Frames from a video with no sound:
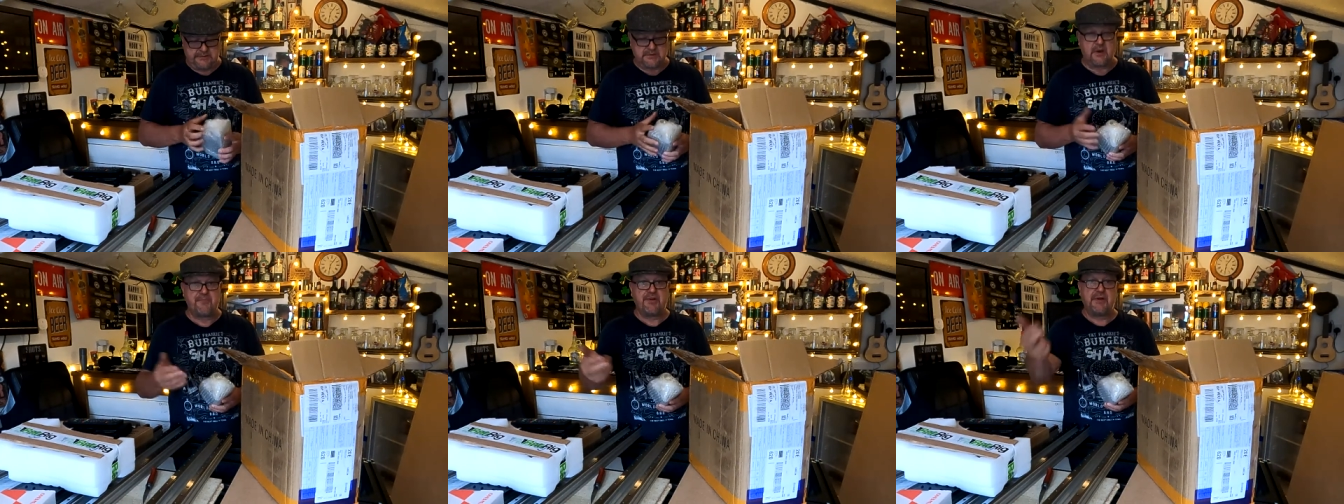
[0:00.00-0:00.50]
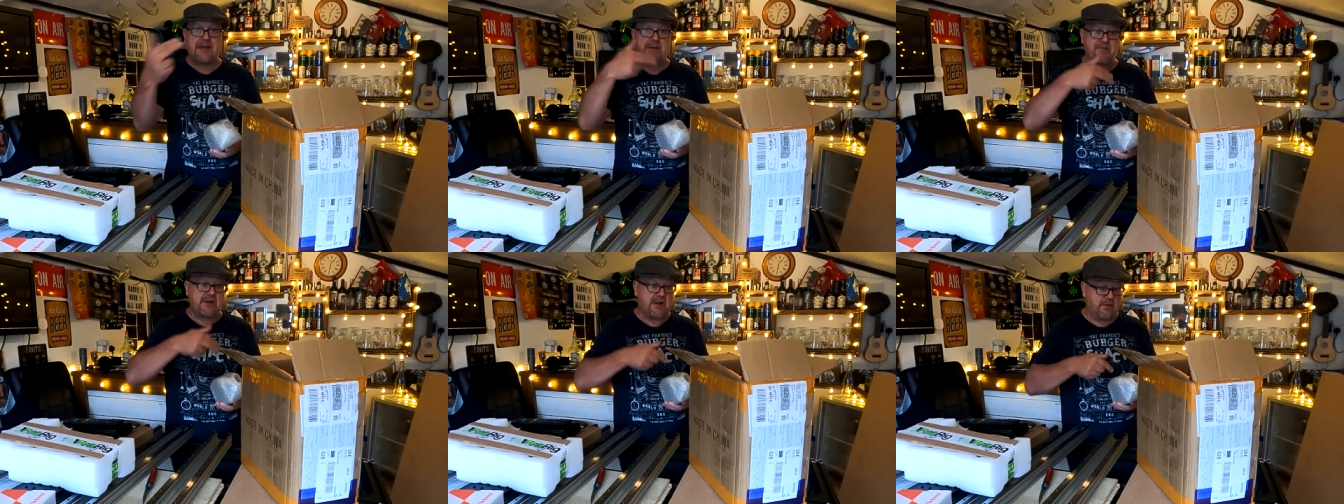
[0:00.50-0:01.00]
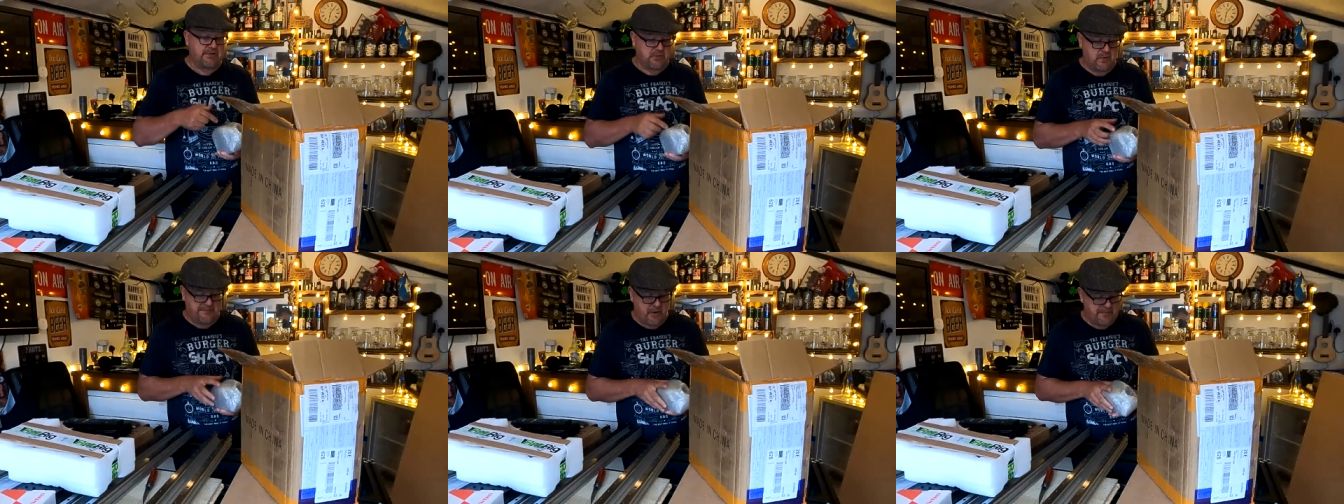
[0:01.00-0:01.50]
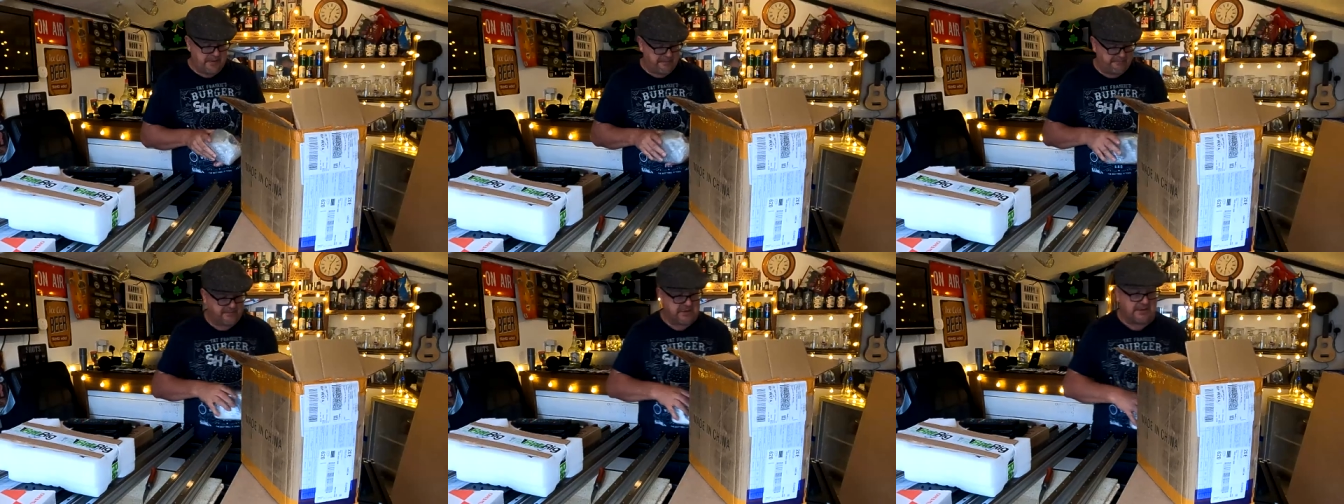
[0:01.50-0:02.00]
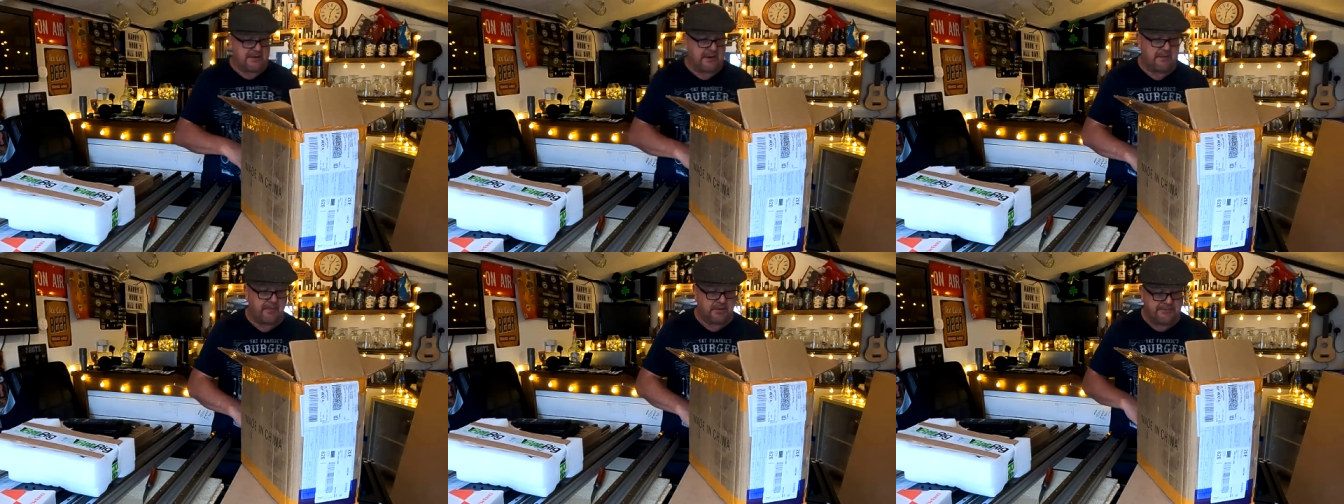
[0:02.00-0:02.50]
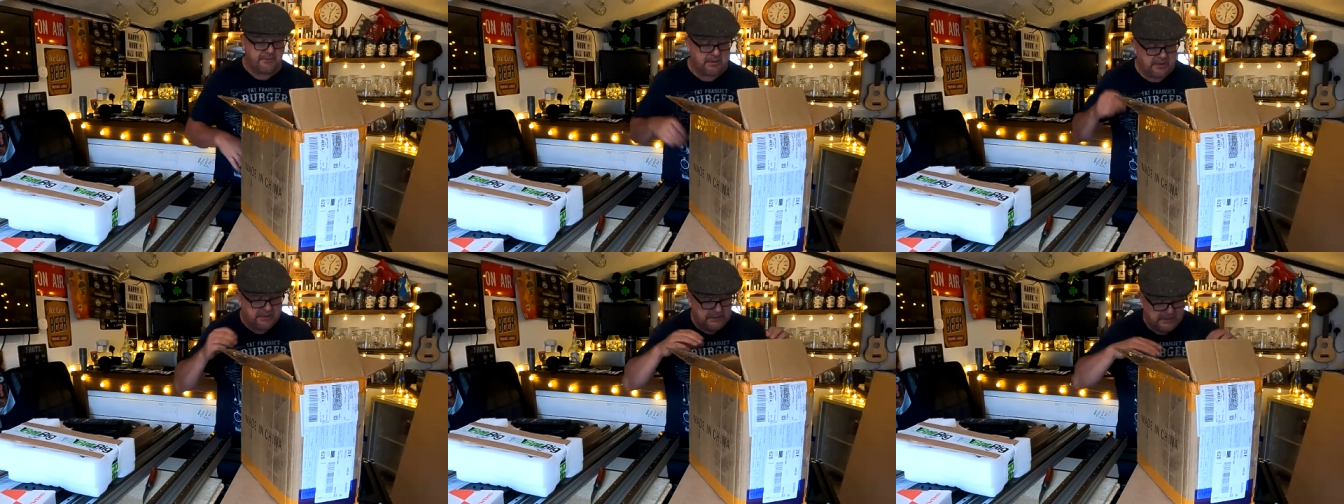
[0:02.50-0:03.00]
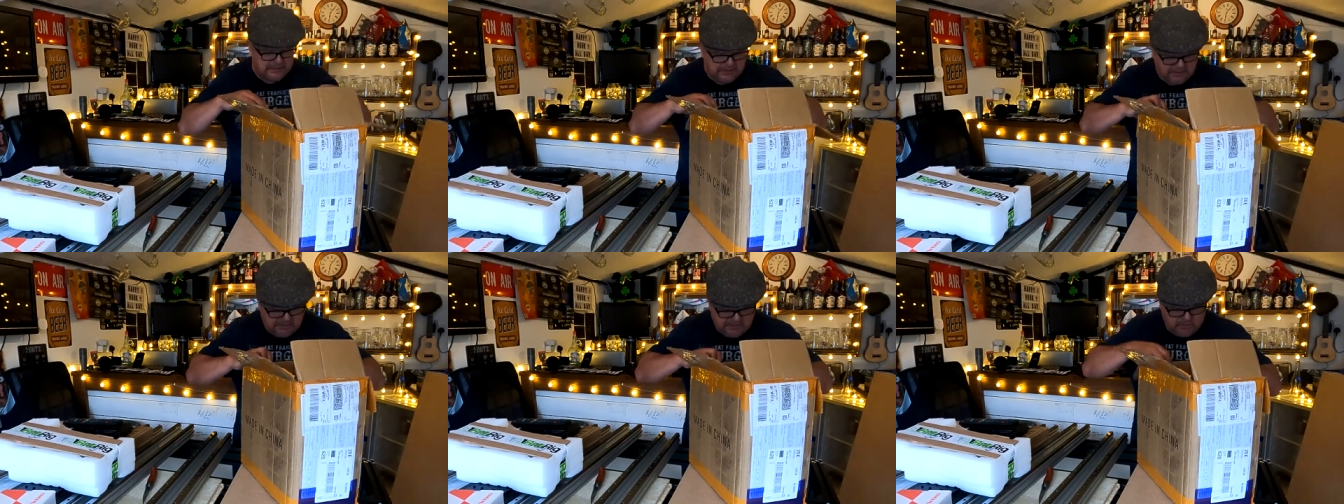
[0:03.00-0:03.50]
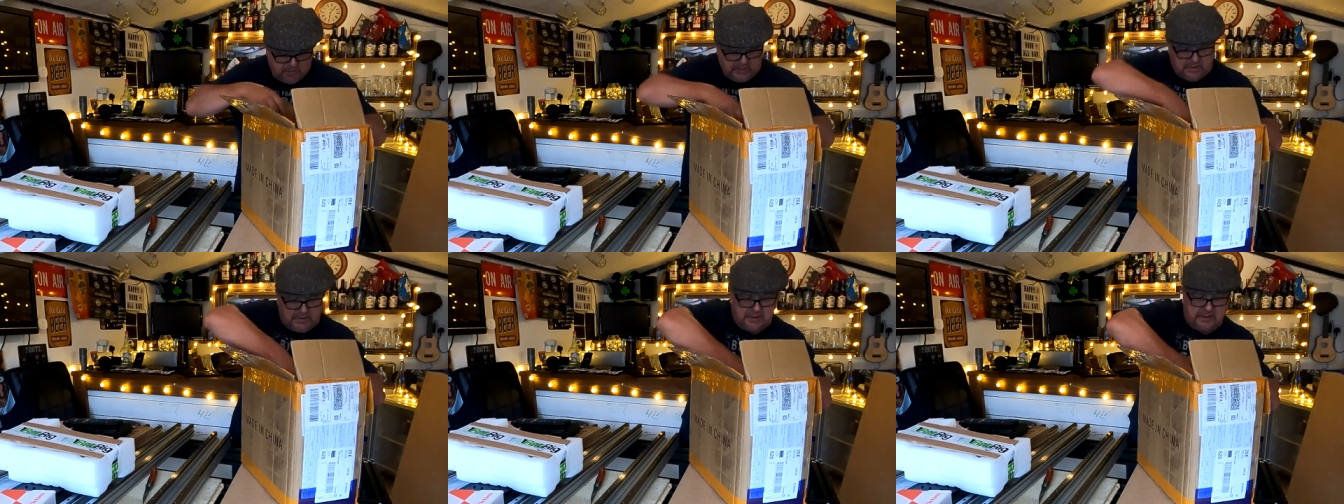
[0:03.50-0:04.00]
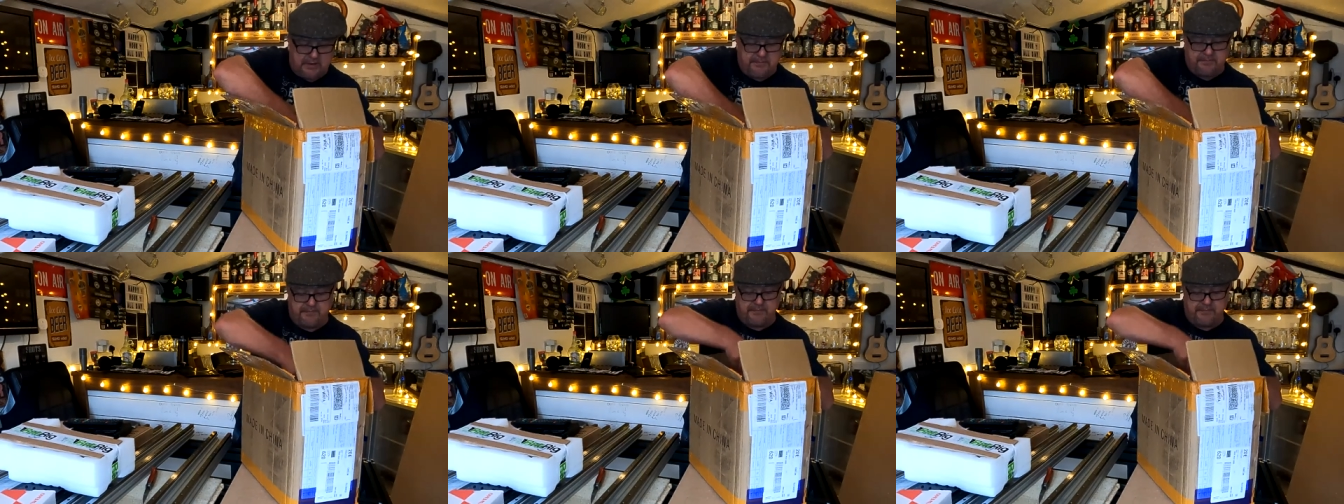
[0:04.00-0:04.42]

So I'll bring the camera in closer when I've opened it up, taken out the box fully. What we got here?